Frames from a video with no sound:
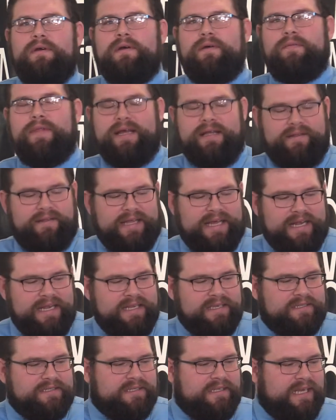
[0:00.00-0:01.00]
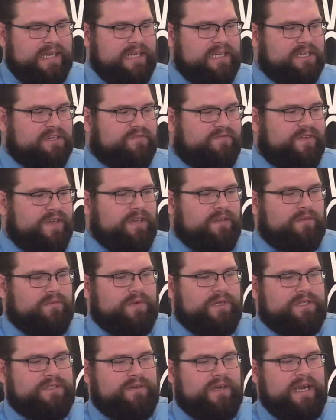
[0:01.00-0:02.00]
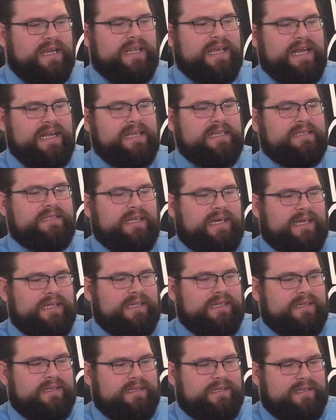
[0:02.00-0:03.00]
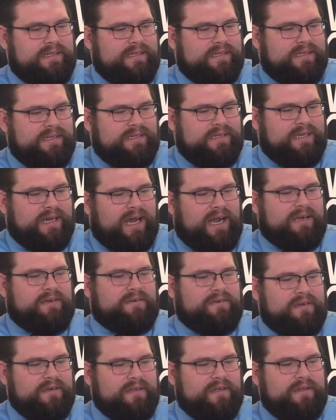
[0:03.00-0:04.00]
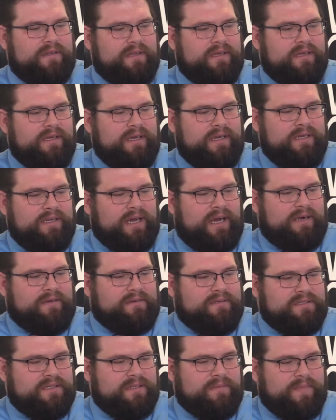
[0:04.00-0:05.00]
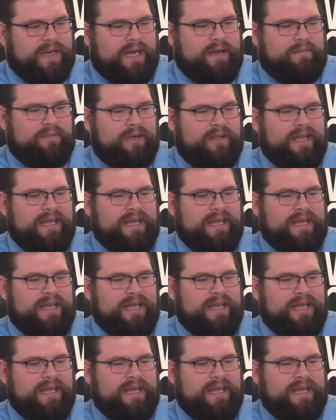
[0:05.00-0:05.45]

That, that is that is filled with trash. that is not the, the doctrine of uh, uh, doctrines of the Bible, bro.